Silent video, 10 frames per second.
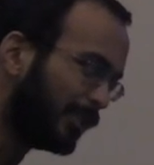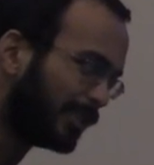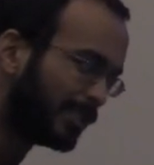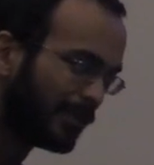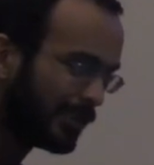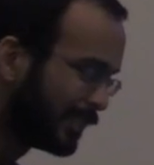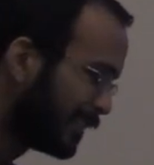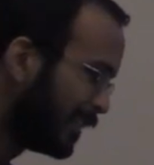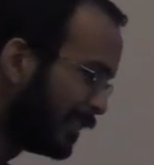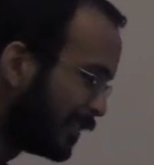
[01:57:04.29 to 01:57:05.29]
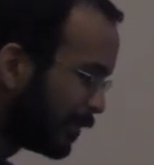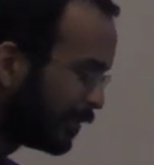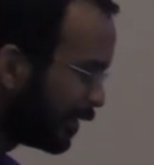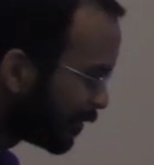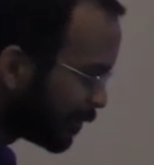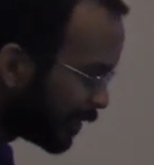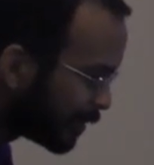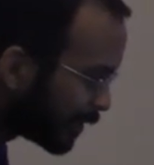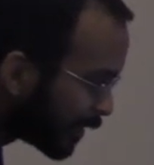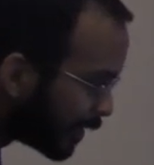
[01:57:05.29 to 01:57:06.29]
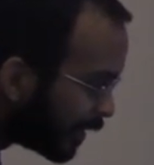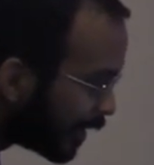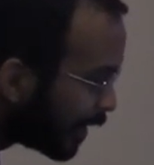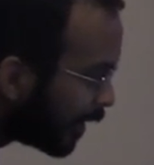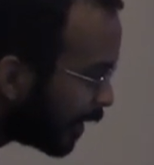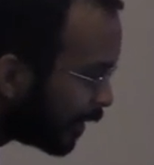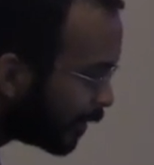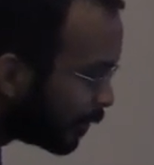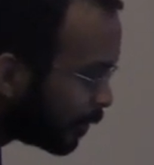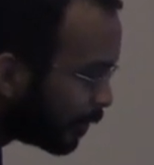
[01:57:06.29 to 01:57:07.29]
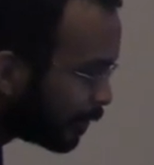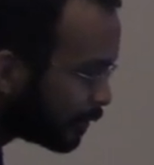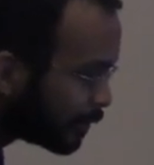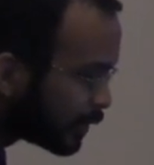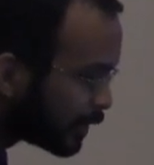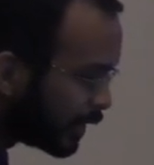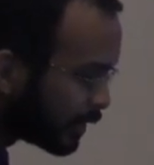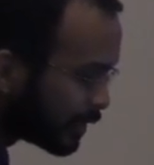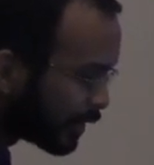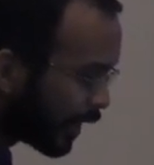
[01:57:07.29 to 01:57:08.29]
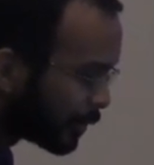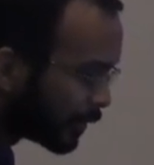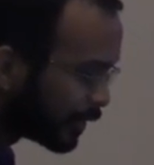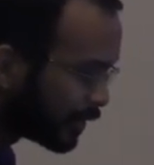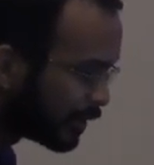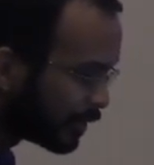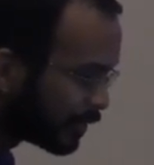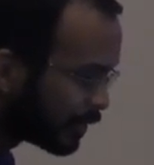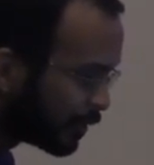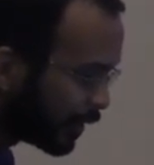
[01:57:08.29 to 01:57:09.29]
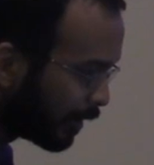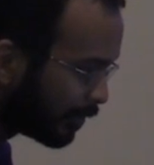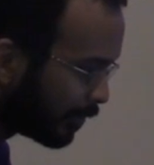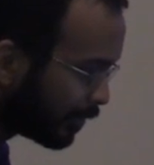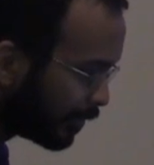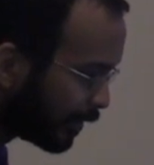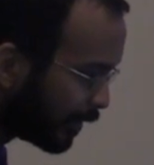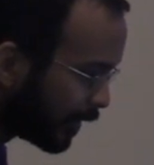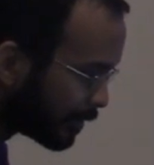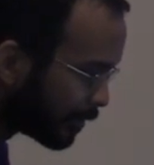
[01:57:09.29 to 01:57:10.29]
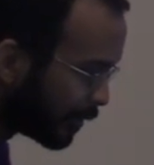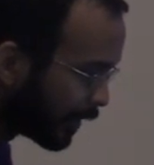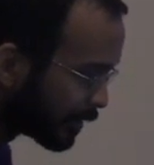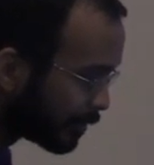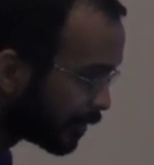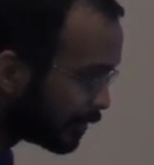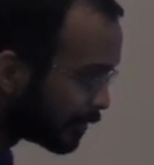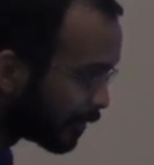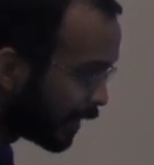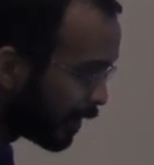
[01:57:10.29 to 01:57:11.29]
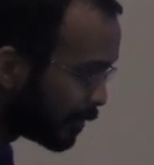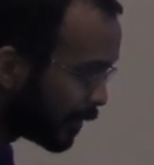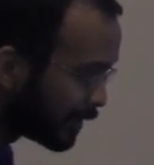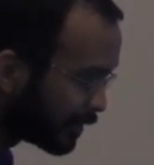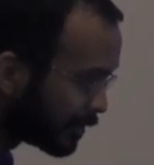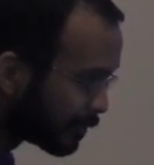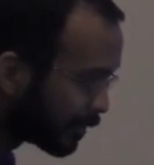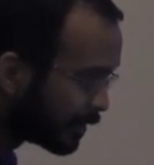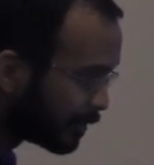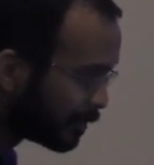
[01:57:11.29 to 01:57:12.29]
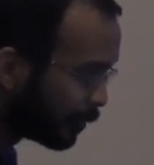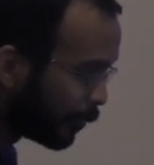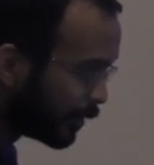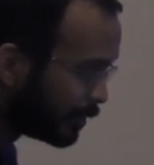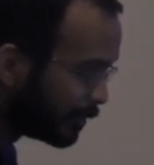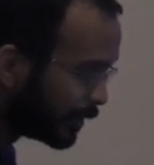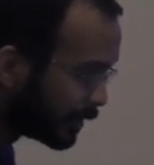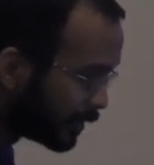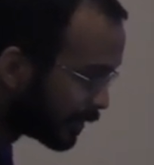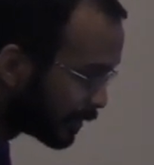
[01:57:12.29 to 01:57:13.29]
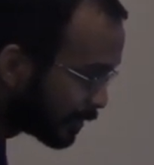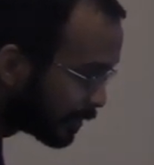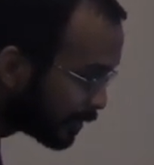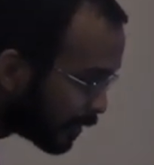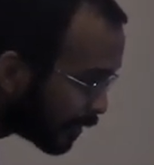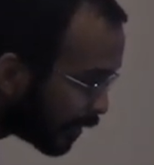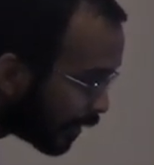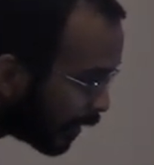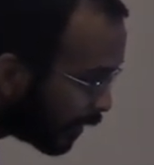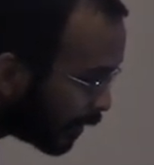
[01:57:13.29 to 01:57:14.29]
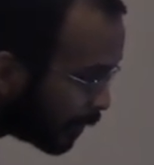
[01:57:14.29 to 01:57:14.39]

plus go into the side gear, but we never made it work. Um, six is hopper, so we have, and that's the one we actually run. So right now, we basically just run one, two, and six. Um,